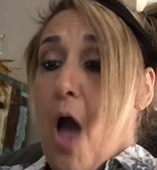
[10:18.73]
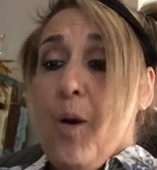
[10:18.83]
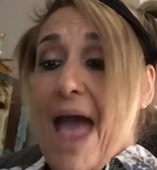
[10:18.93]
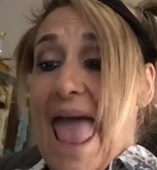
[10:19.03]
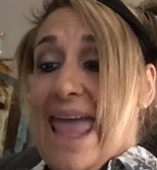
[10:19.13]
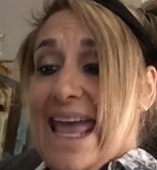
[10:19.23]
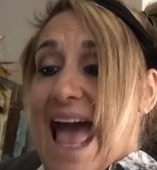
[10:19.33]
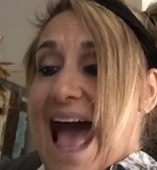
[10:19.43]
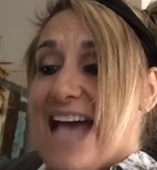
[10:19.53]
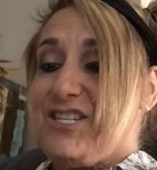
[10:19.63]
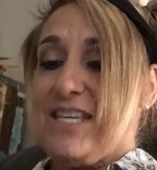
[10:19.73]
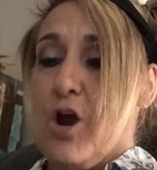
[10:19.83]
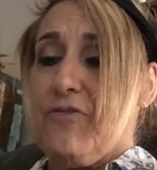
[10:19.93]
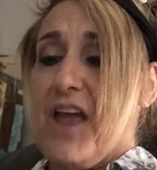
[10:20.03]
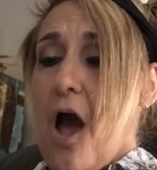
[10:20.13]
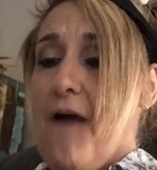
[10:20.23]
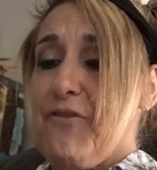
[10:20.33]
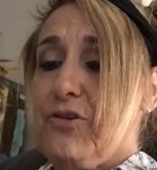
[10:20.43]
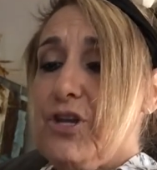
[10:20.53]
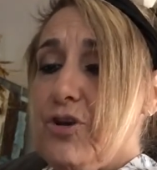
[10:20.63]
Hank, I just heard the
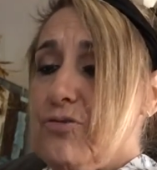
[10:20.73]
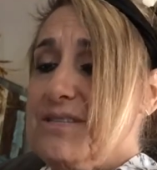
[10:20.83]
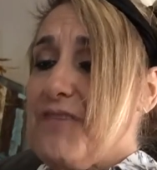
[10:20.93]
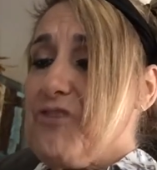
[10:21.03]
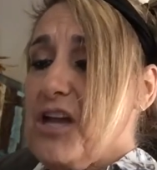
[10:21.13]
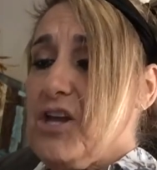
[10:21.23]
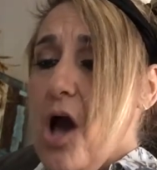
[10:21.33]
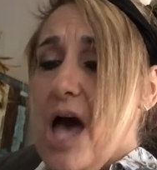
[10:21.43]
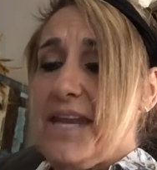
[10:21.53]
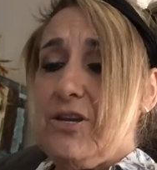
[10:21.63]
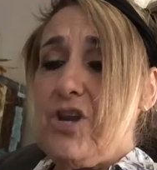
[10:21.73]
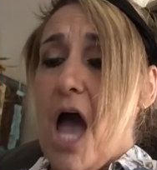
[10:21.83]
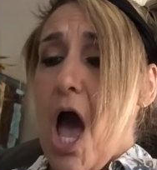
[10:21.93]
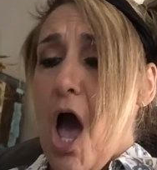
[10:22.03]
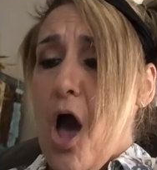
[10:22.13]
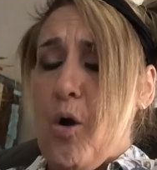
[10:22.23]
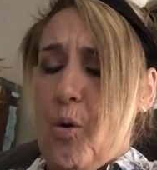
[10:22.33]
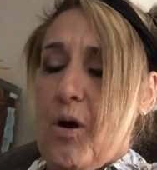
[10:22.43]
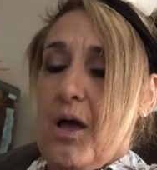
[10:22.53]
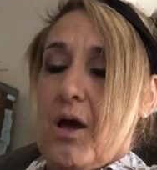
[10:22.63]
awful news. I thought you ought to
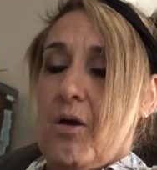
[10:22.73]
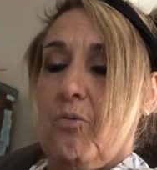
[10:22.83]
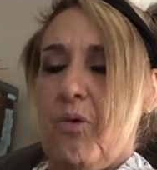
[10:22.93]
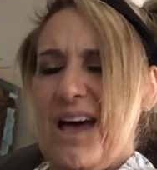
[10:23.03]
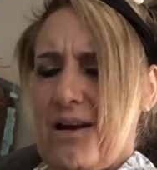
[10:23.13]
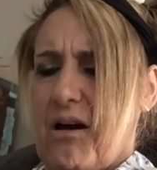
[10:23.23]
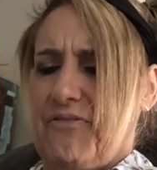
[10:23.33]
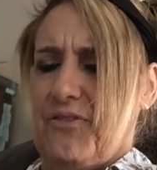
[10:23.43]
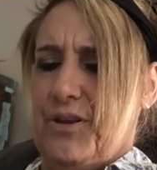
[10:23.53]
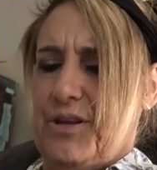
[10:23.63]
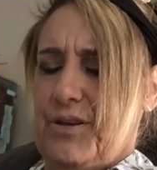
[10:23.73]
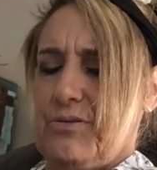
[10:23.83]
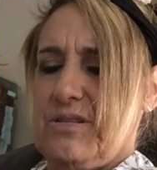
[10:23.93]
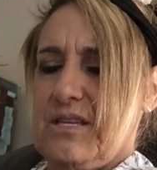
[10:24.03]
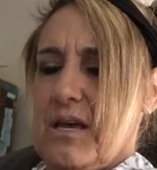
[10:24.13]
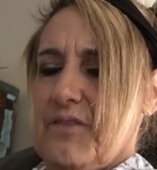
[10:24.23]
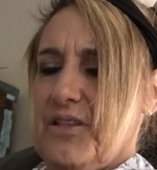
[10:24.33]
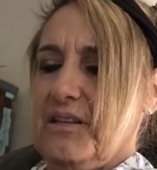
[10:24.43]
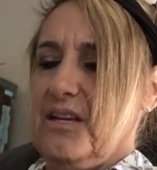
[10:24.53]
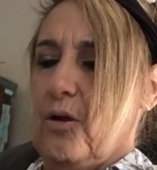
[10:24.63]
know. What awful news?
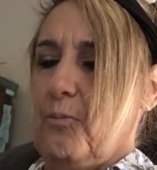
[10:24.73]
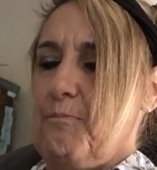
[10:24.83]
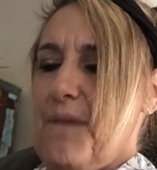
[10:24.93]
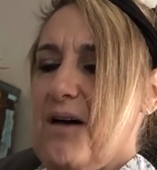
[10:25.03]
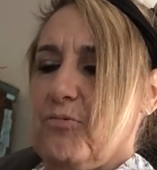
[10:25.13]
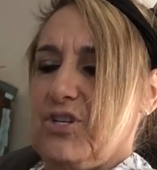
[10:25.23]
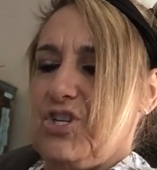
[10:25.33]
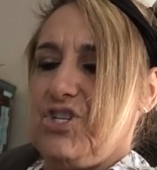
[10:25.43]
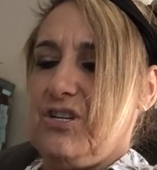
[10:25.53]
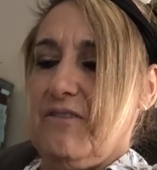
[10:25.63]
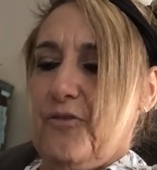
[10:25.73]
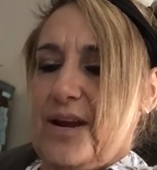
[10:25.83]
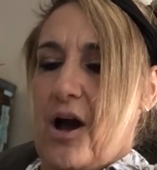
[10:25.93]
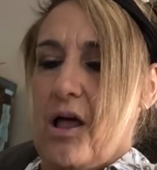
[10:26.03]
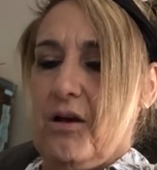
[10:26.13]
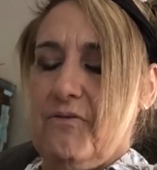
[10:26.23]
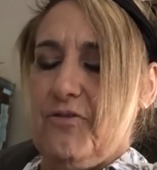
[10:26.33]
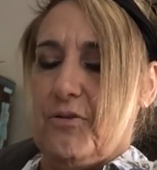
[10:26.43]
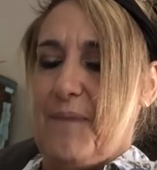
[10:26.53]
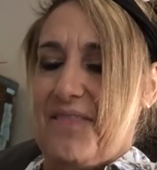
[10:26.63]
The little mutt was shivering all
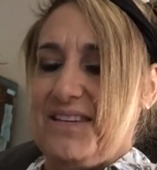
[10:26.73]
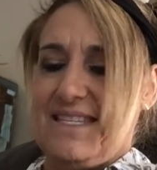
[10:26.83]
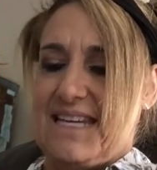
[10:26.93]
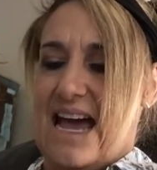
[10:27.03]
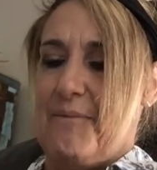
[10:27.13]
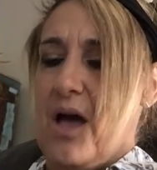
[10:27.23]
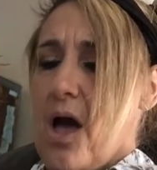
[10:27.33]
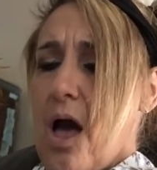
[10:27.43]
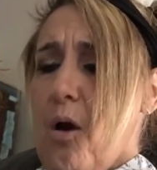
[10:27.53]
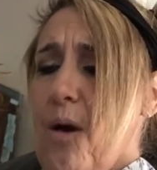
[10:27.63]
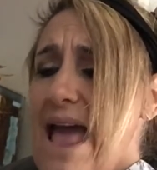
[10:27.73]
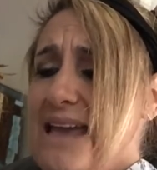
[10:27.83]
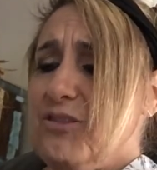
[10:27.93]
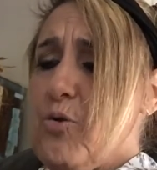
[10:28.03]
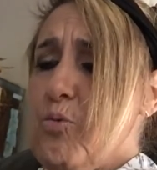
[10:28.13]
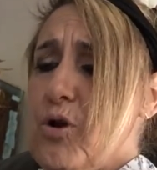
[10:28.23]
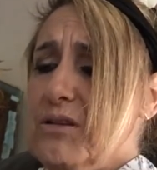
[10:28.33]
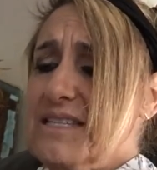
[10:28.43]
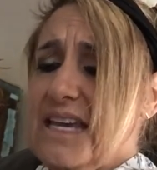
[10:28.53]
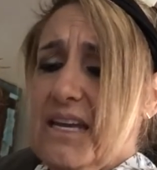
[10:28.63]
over by this time. Oh, Hank, the
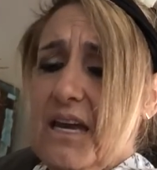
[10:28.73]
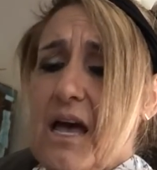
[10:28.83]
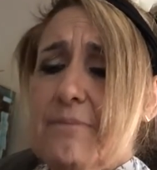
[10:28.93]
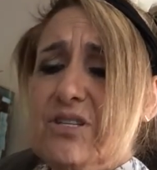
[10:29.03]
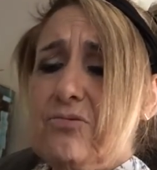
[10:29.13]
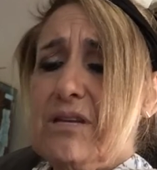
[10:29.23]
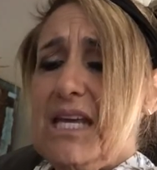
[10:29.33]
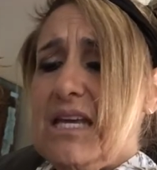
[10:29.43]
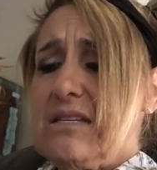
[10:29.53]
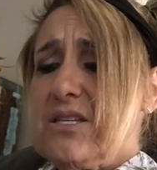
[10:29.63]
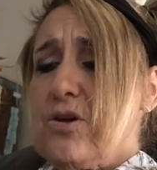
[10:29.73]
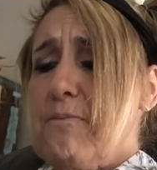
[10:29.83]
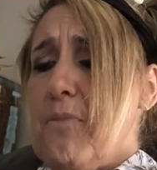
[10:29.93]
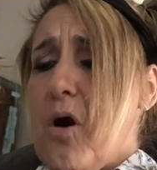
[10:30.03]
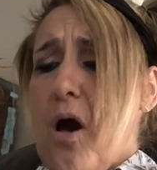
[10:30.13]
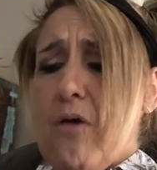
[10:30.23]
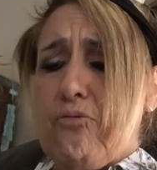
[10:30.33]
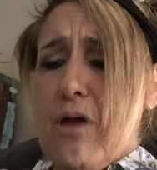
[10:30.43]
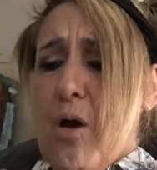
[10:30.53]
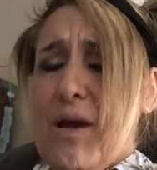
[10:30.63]
world's going to come to an end
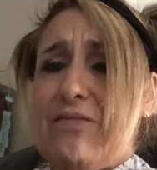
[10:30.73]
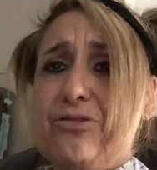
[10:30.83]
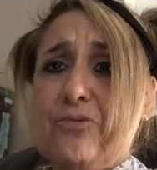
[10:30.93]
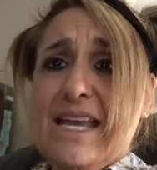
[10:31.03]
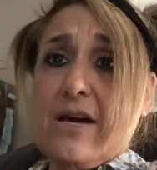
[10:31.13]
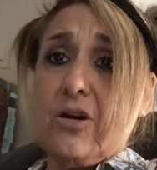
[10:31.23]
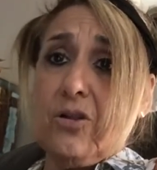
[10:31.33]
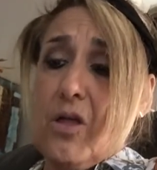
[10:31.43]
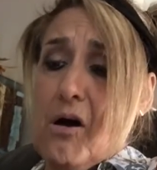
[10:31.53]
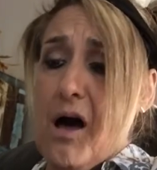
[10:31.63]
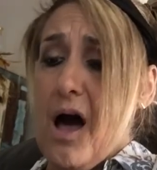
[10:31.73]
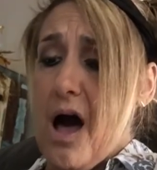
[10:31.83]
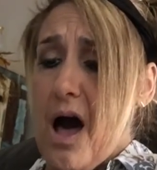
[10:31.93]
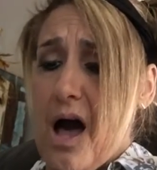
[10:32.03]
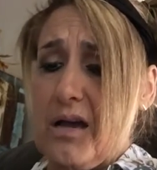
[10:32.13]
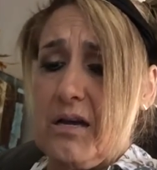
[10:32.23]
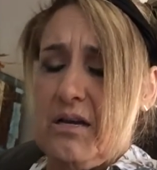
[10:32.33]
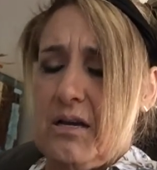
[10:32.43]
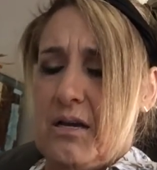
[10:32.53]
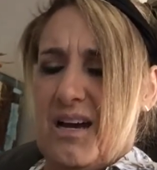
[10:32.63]
tomorrow at 3 o'clock.
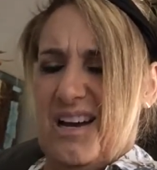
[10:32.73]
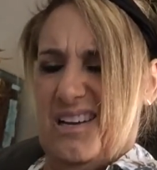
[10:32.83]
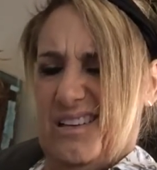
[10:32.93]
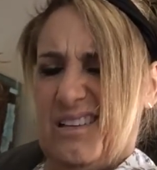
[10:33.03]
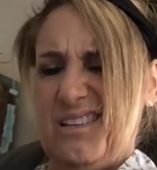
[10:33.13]
Huh?